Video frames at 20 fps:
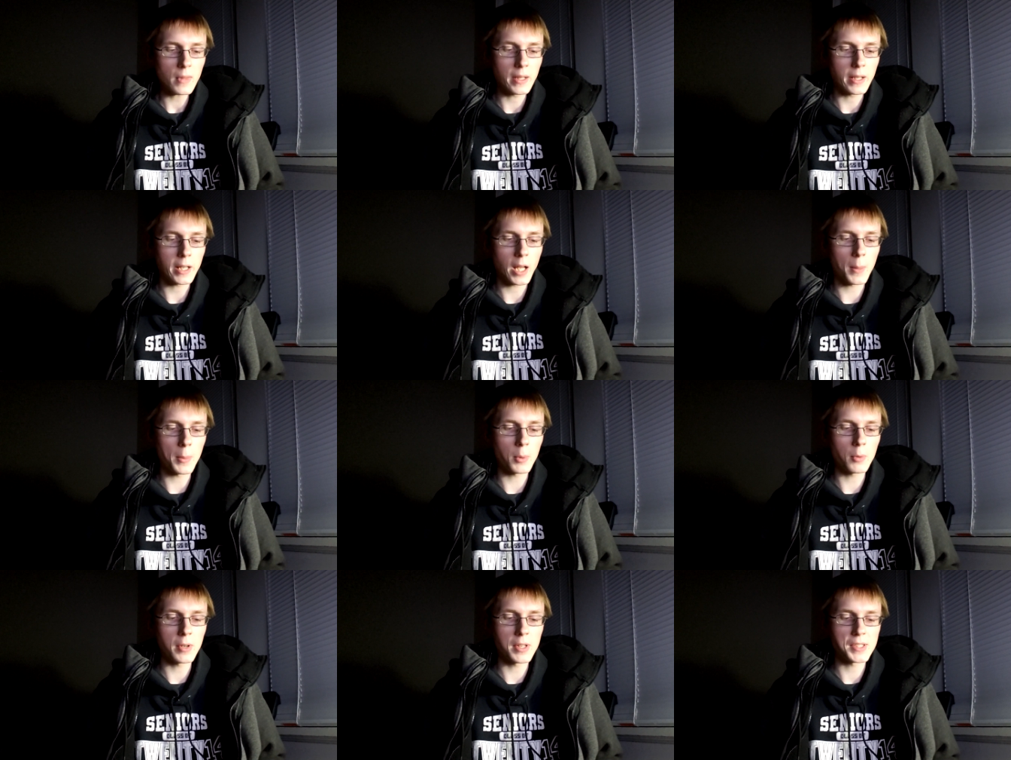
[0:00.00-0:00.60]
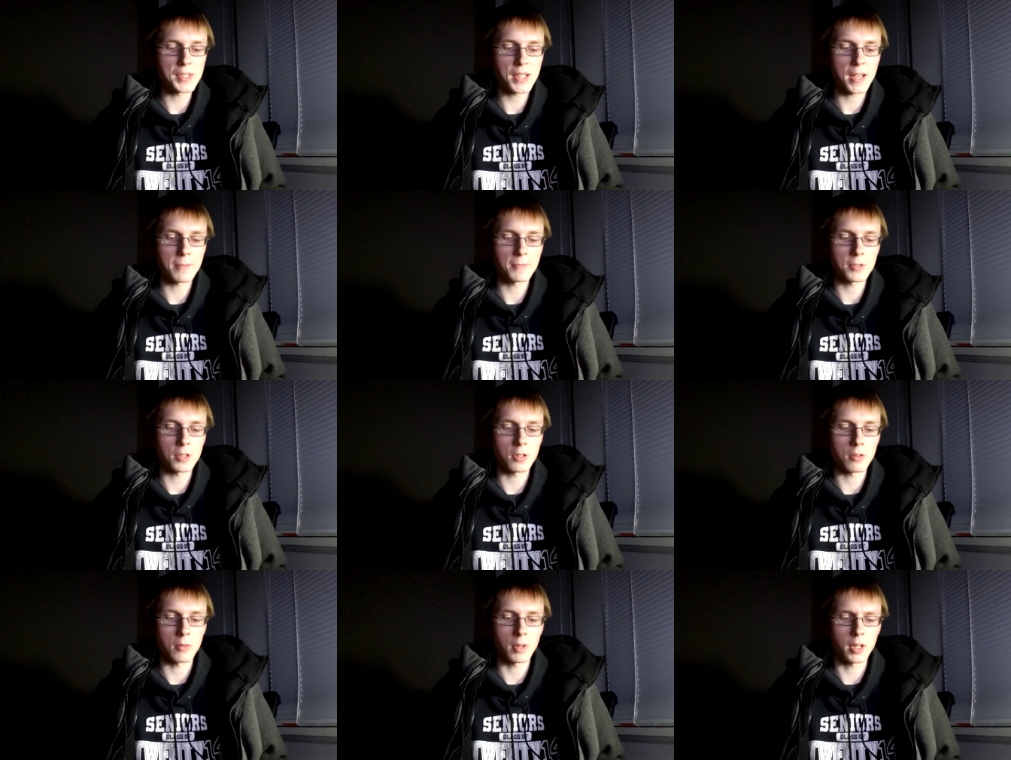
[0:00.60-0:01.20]
a couple weeks
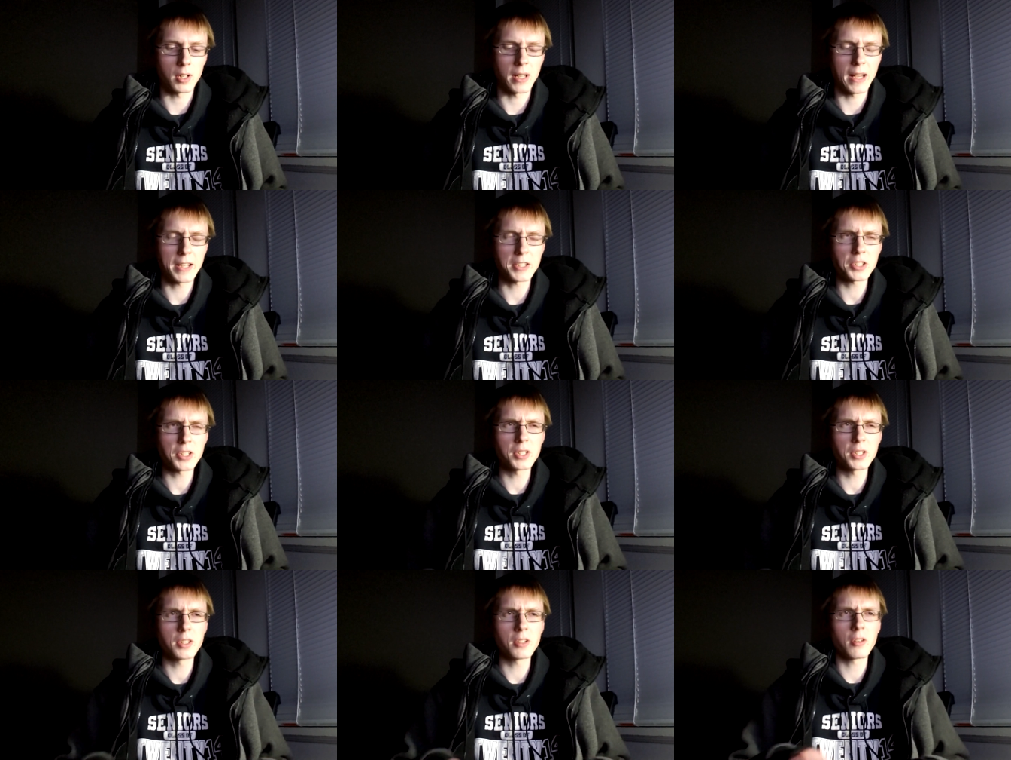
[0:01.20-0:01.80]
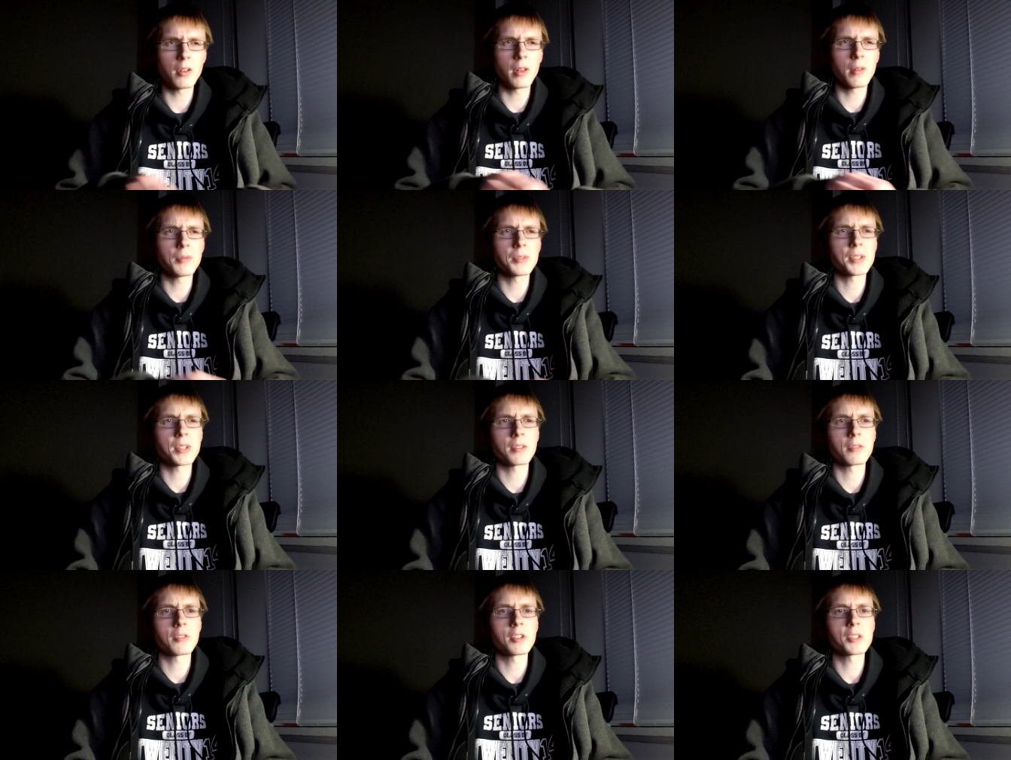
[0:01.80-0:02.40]
after, well, actually no, it was
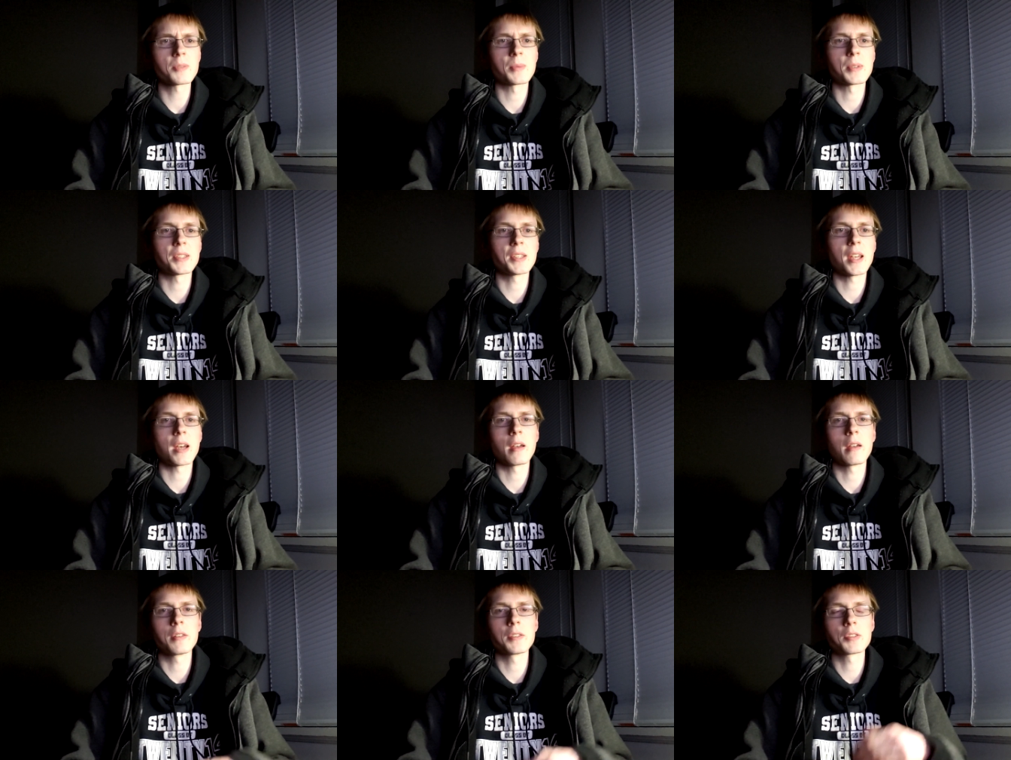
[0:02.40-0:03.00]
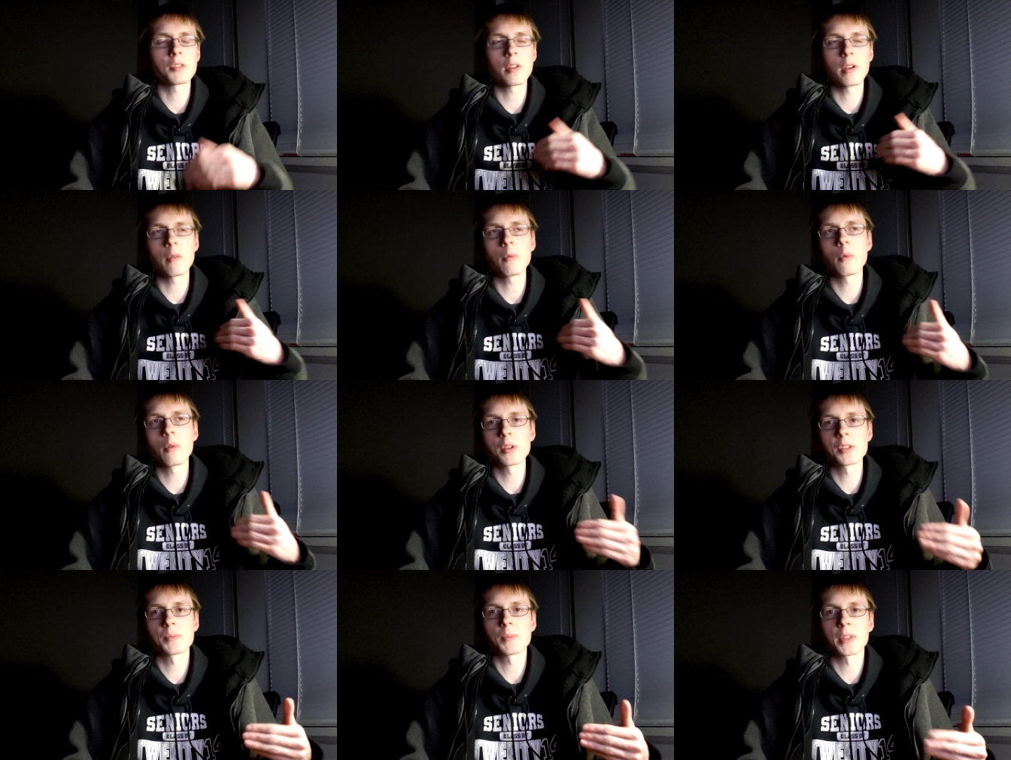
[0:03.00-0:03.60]
on Christmas. Yeah, so it
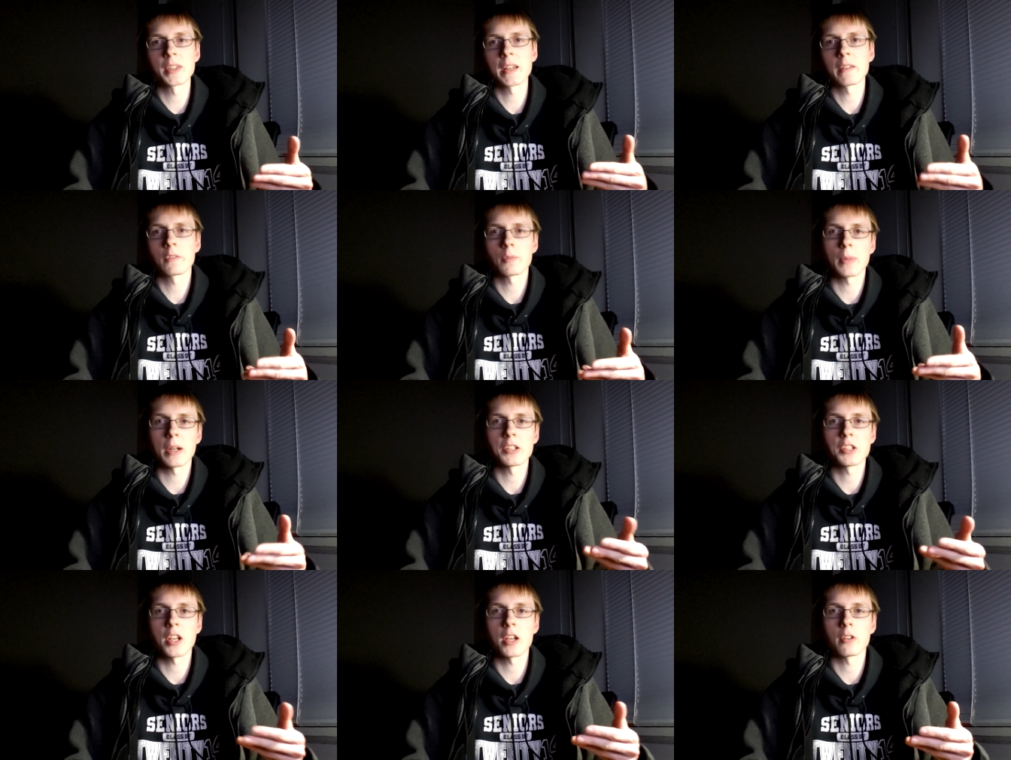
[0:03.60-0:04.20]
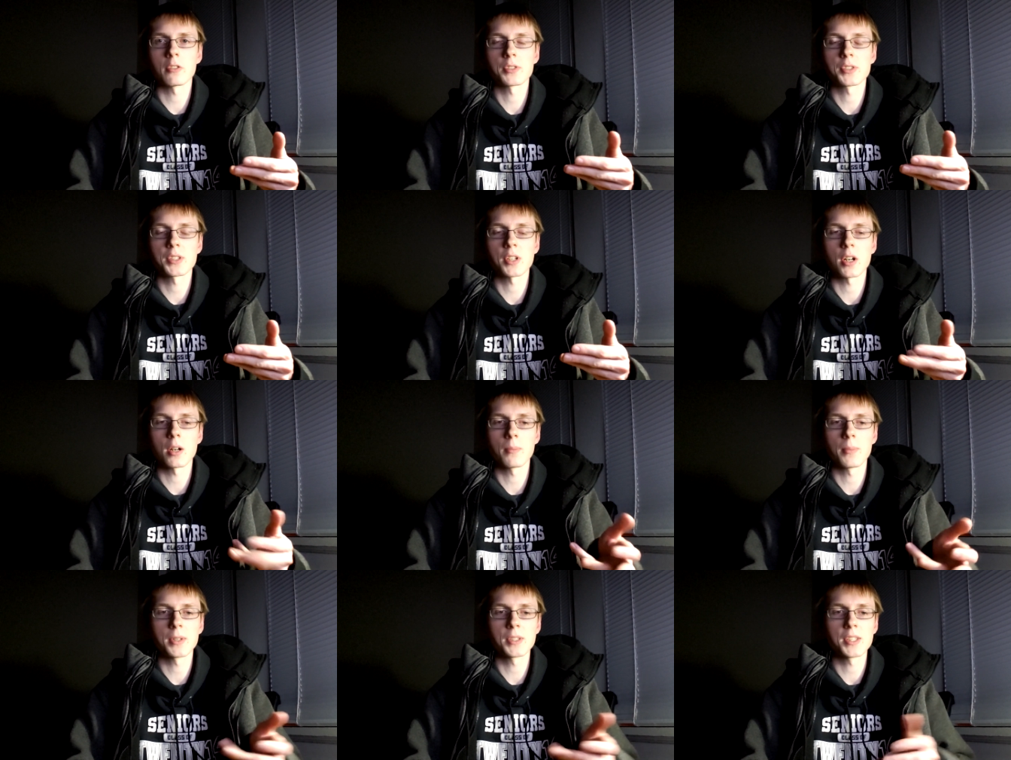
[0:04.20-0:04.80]
was a month after my channel
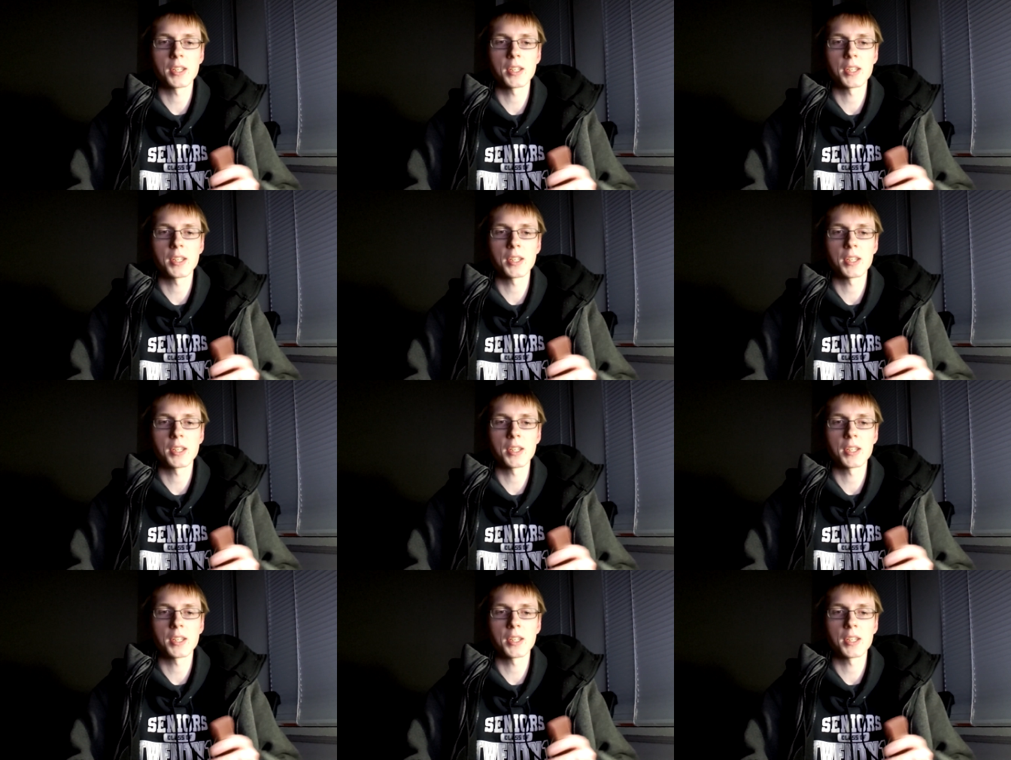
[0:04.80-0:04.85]
started, but.